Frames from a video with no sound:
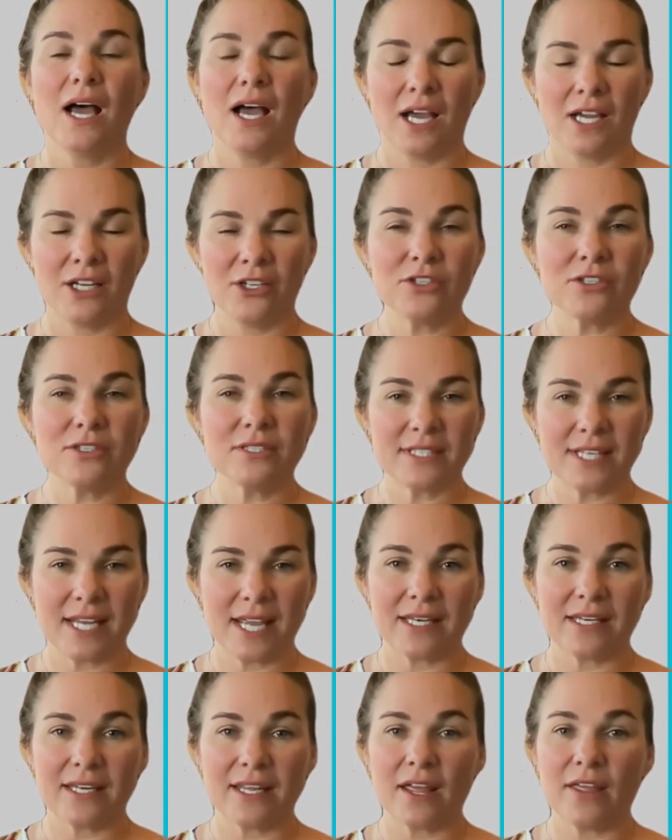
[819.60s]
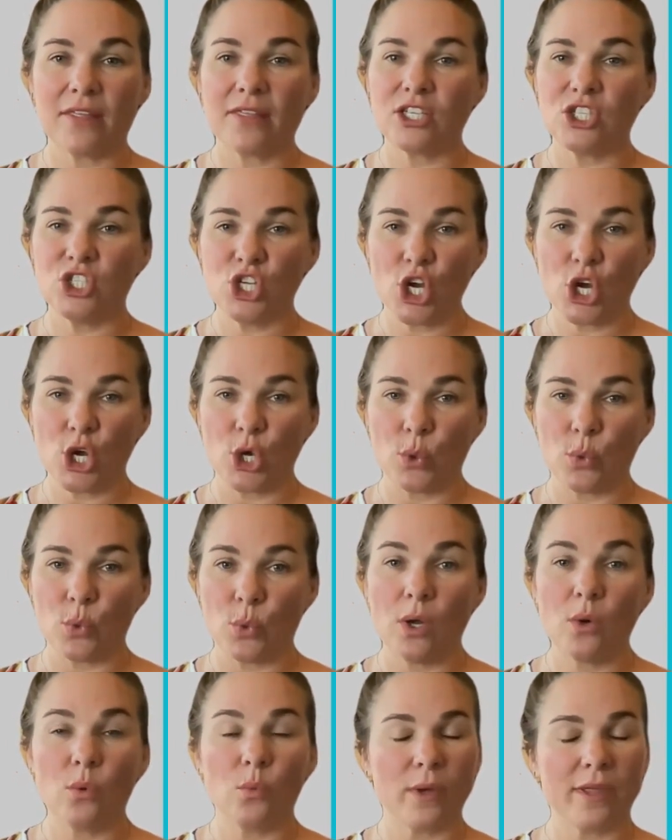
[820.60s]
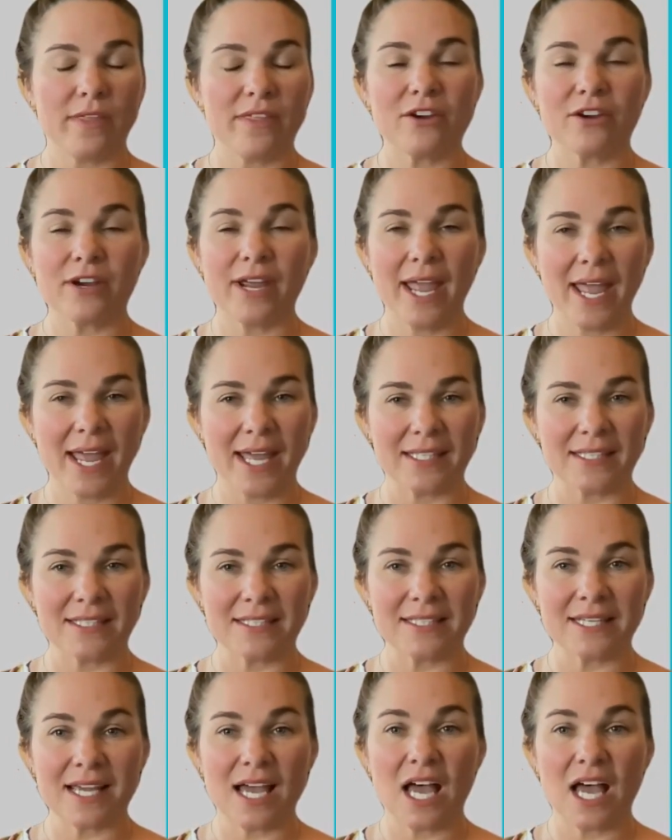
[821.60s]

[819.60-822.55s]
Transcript: understanding the dough with your hands,